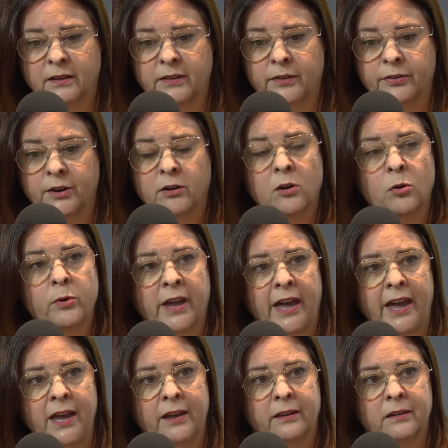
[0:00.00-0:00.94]
they're
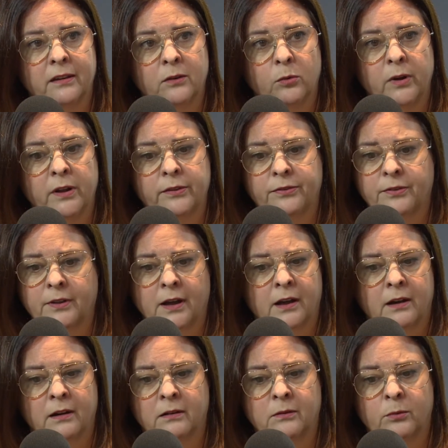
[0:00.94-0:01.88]
okay with
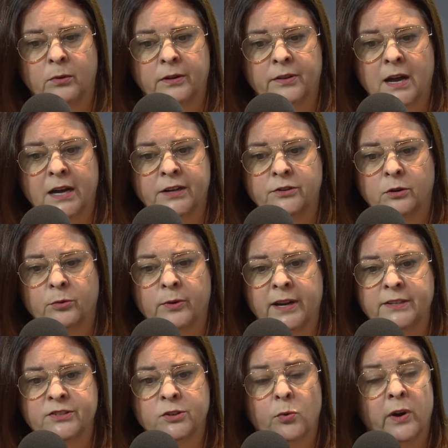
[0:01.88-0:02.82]
hydro
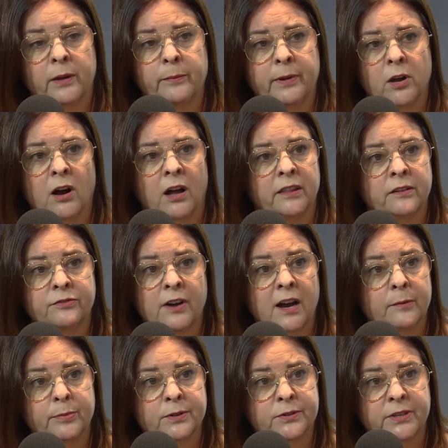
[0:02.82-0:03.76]
rates going beyond the
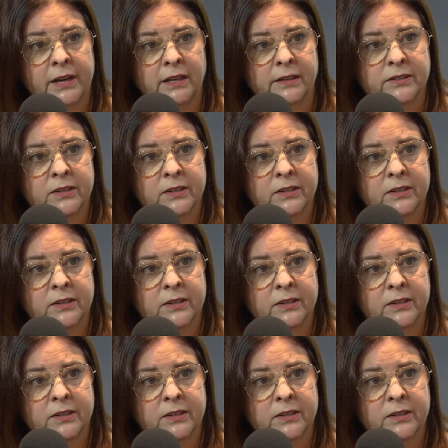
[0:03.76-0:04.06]
5%.